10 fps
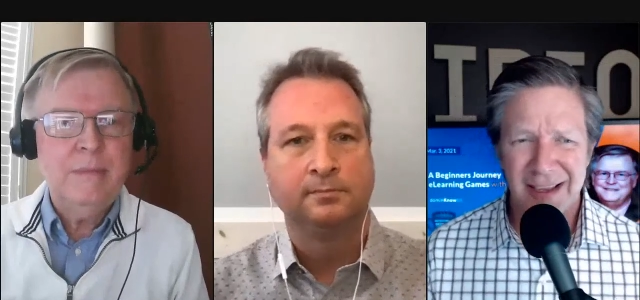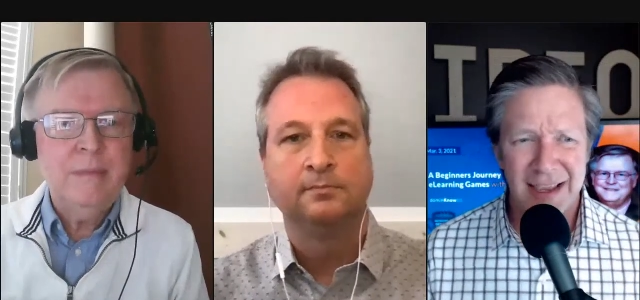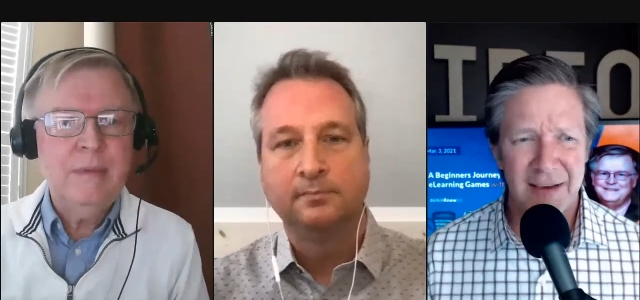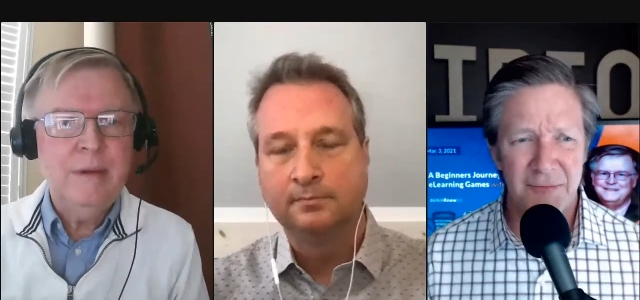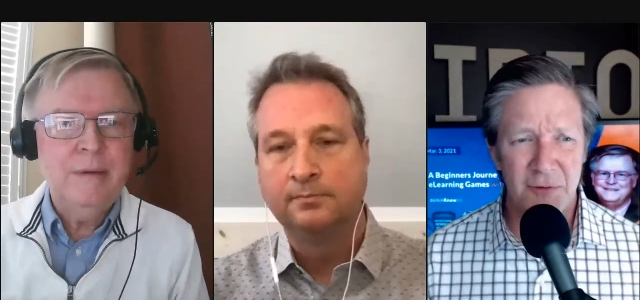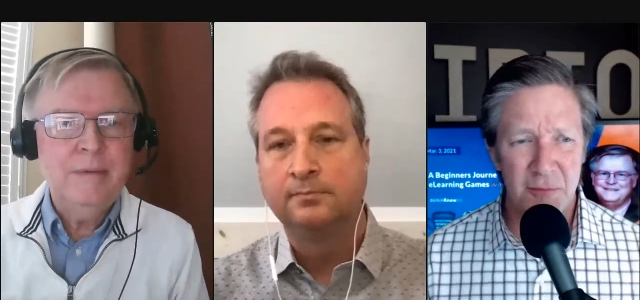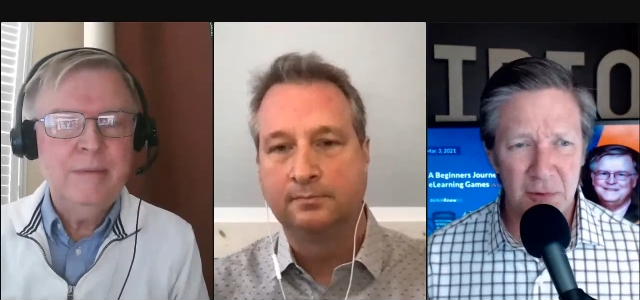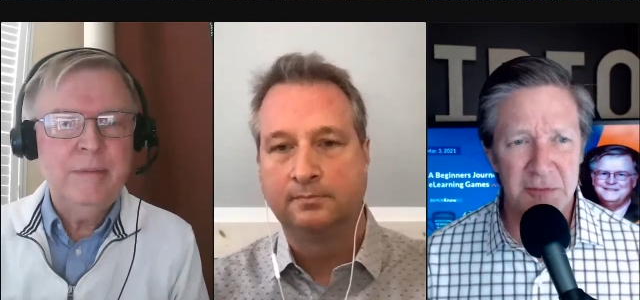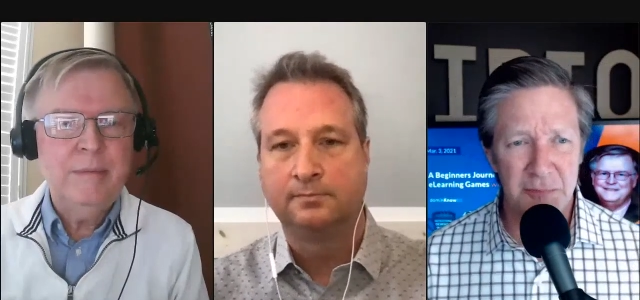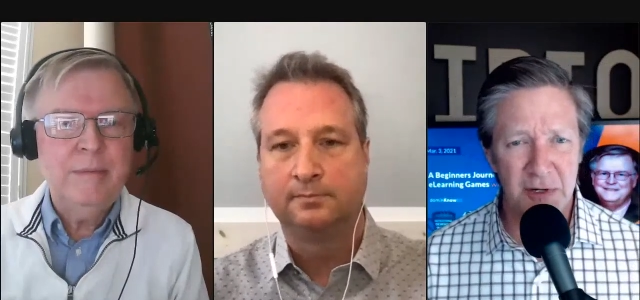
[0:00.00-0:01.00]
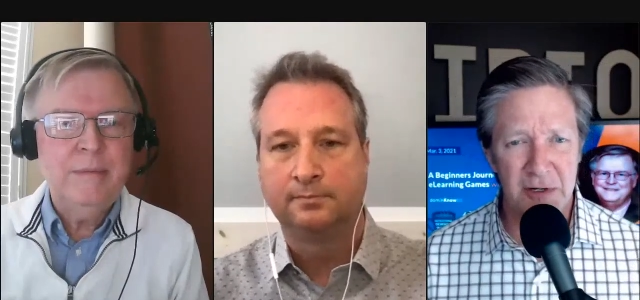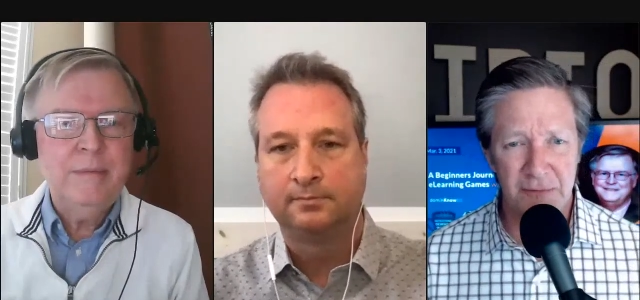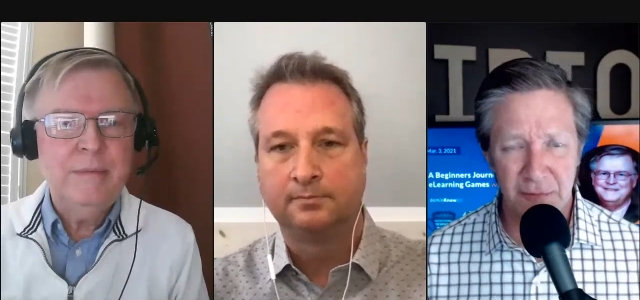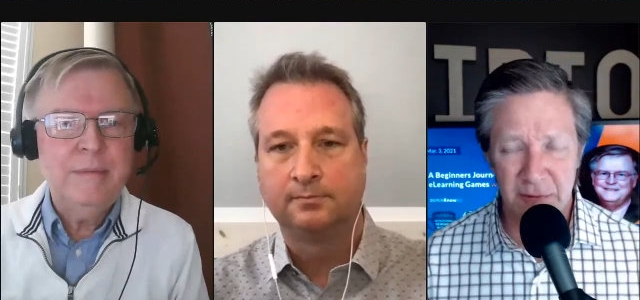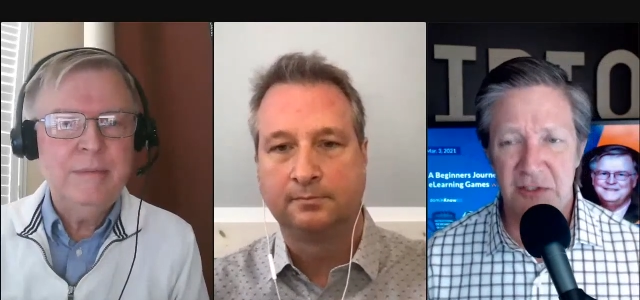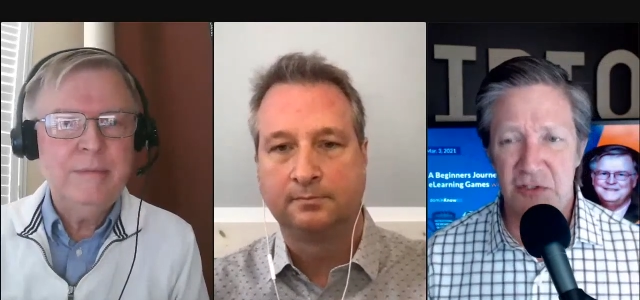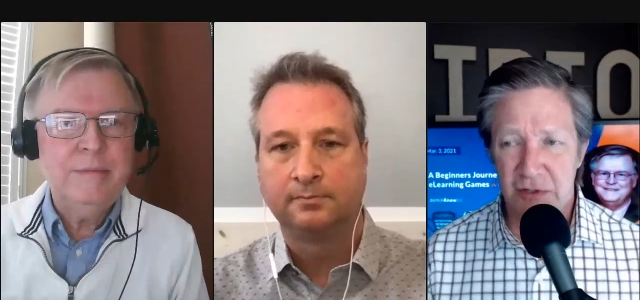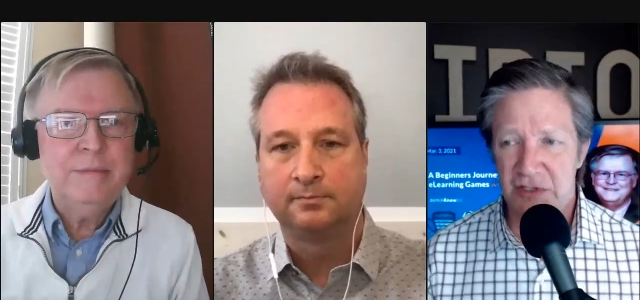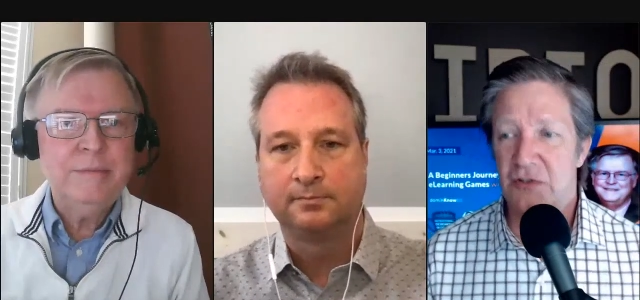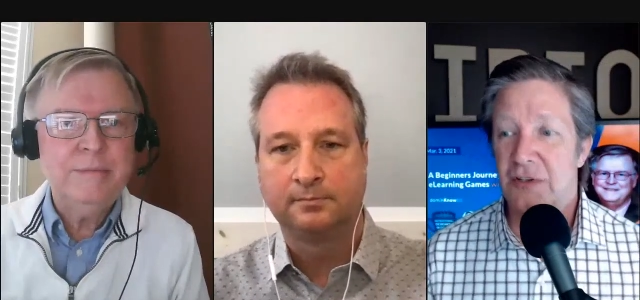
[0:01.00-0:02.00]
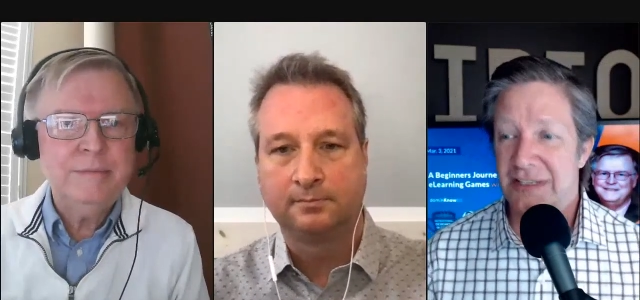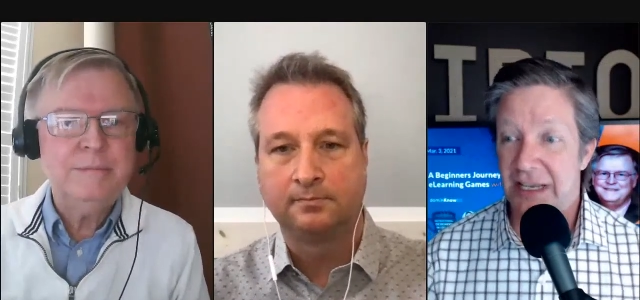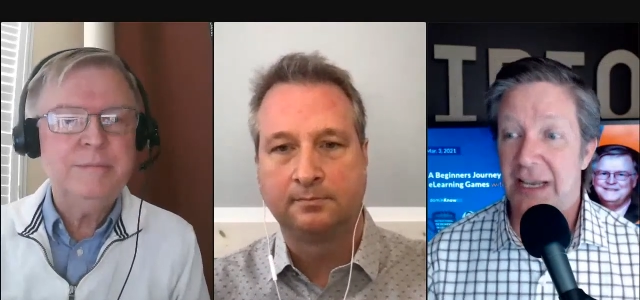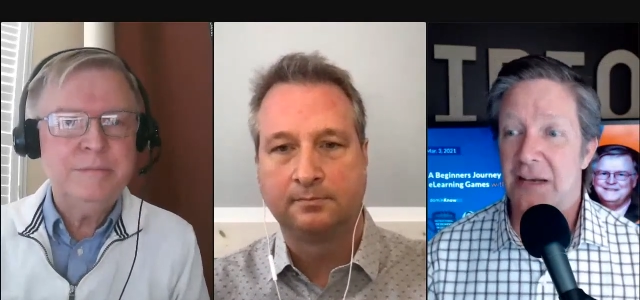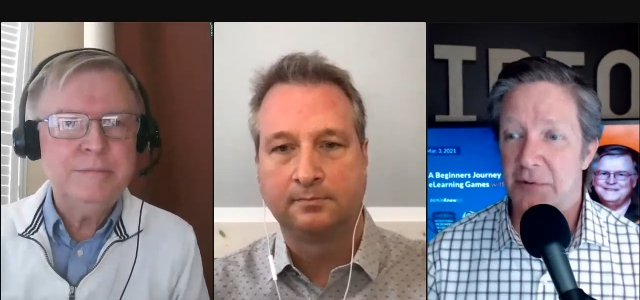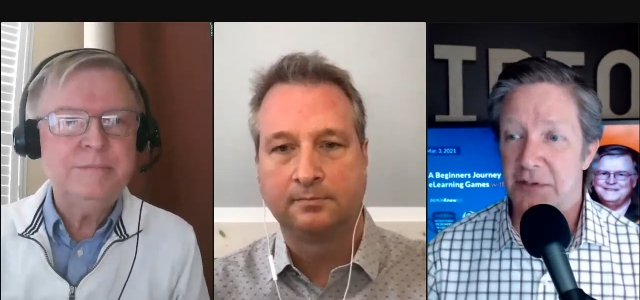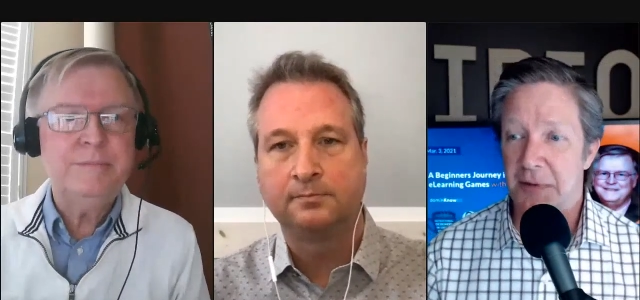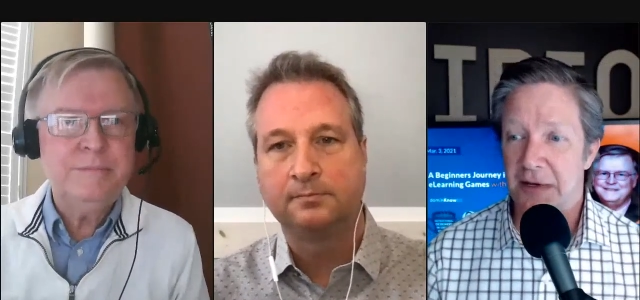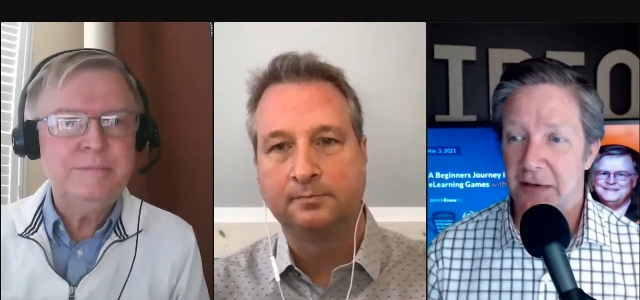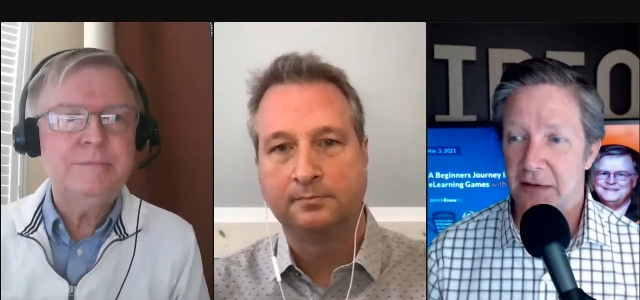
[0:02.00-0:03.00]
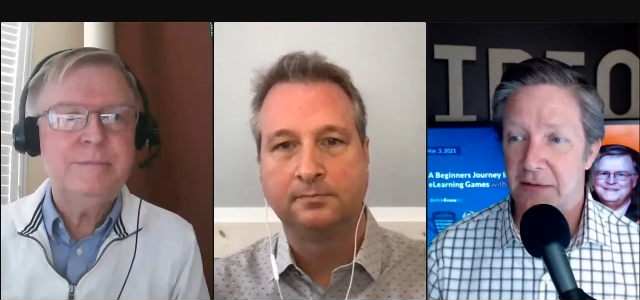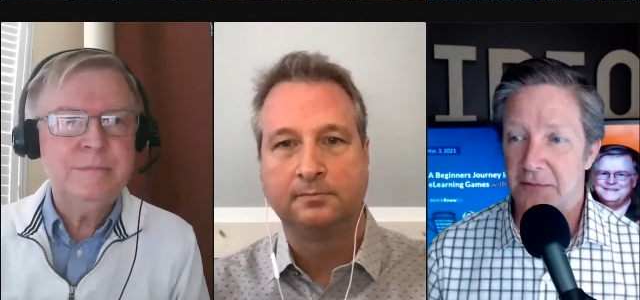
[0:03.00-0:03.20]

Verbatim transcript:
Speaker 1: for the most part, from an instructional design perspective